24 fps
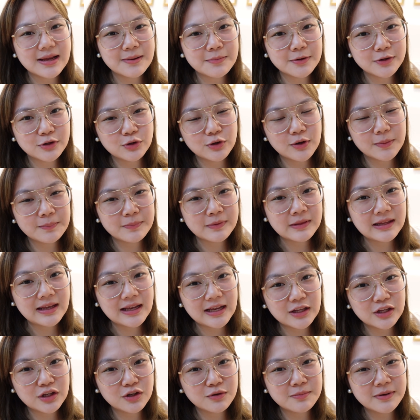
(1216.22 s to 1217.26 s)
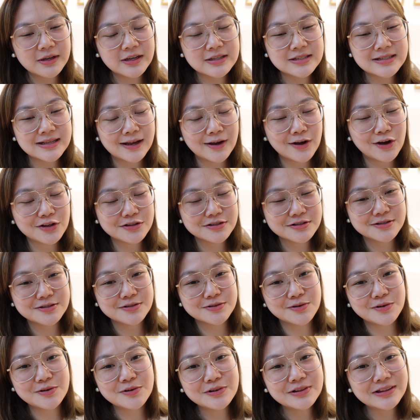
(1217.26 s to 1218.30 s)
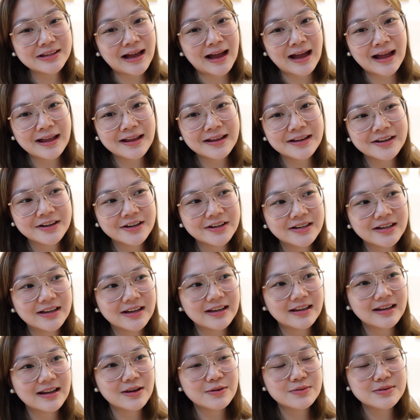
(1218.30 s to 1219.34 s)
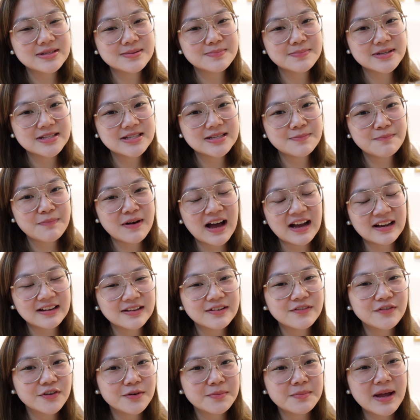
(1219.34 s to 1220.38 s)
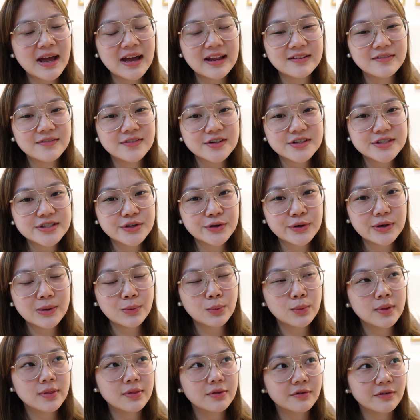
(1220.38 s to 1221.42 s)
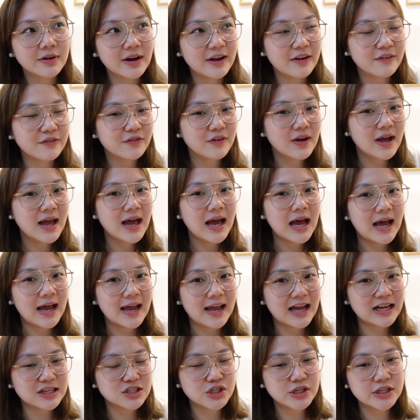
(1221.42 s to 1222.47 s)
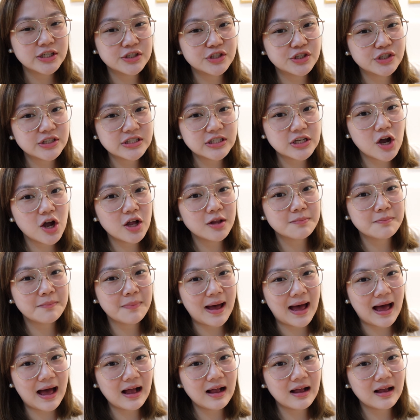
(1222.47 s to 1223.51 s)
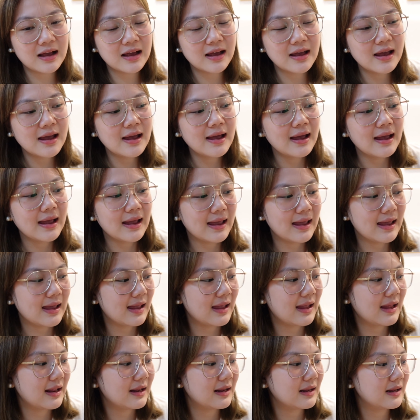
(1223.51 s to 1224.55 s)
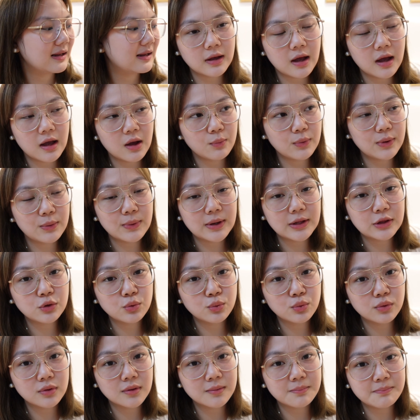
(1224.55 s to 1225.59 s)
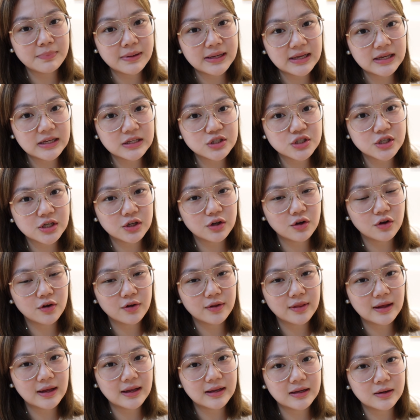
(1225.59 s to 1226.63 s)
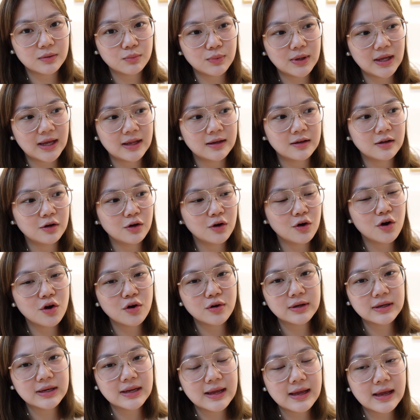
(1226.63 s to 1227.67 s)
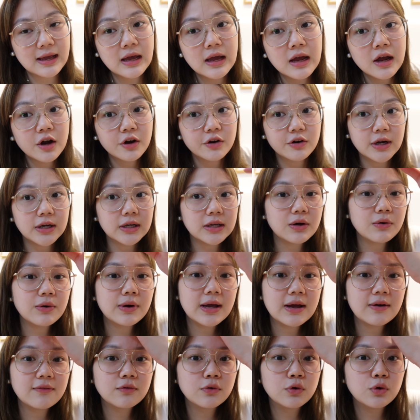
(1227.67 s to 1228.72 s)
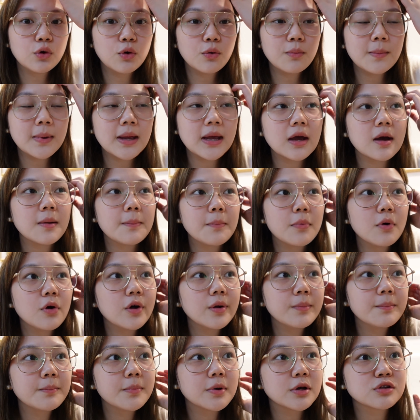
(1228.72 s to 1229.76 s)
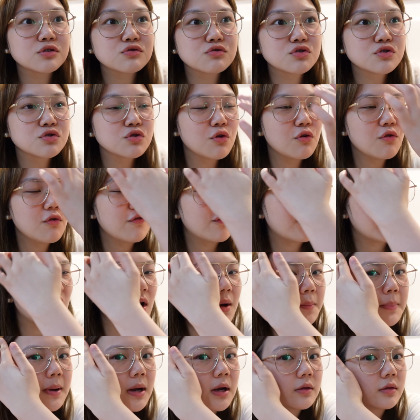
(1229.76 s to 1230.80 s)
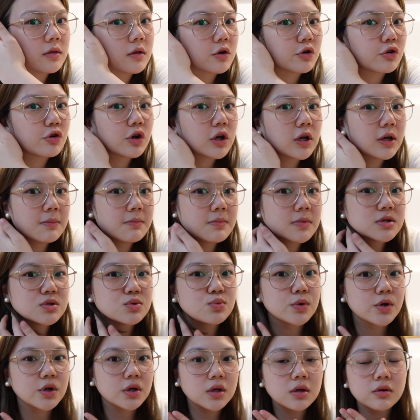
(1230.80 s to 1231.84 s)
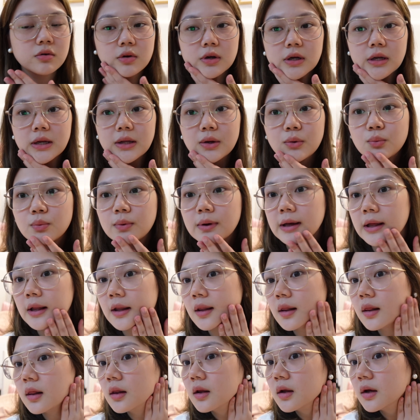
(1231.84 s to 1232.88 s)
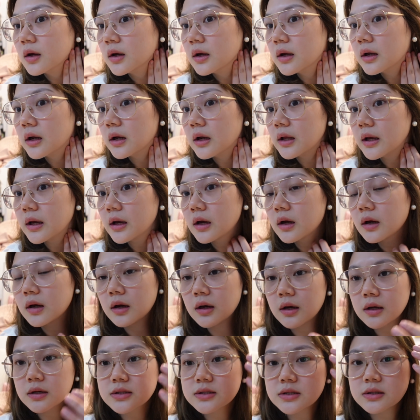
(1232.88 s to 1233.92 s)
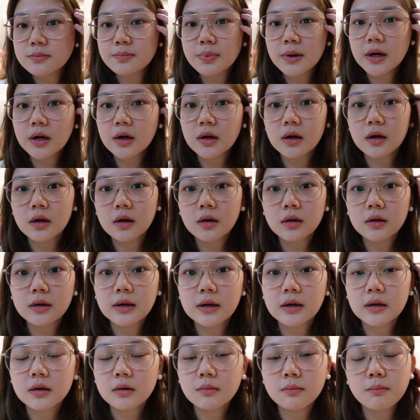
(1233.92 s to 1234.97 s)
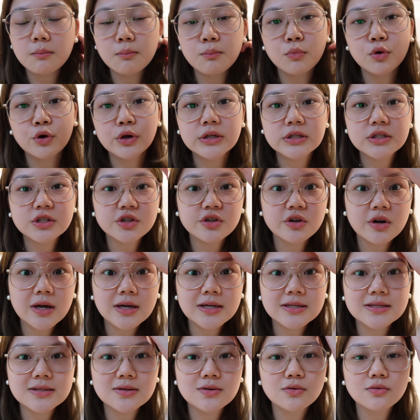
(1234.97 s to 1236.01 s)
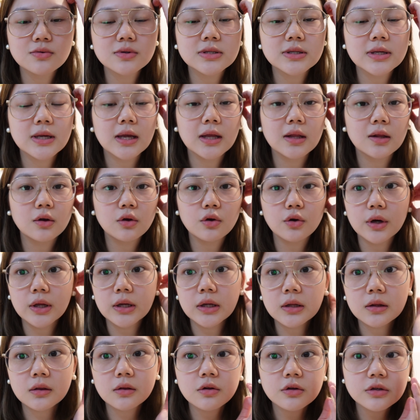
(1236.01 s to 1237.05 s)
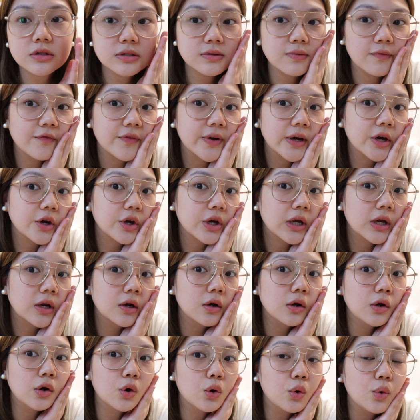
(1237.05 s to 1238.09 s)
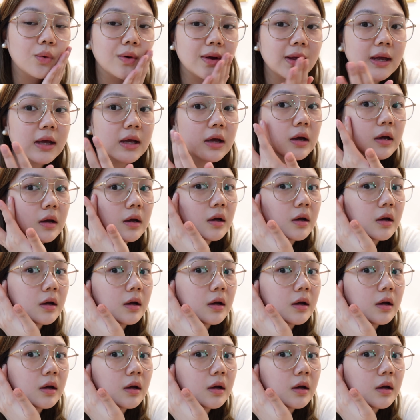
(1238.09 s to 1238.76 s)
able to update you because I got so tired and I was busy packing for my anniversary with Riff. I actually just got back and we went to the beach and all that and we had a long day. Right now I have no makeup on, but so far parang the cream is working really well. Like as in parang ang moisturized nung skin ko and it looks very glowy.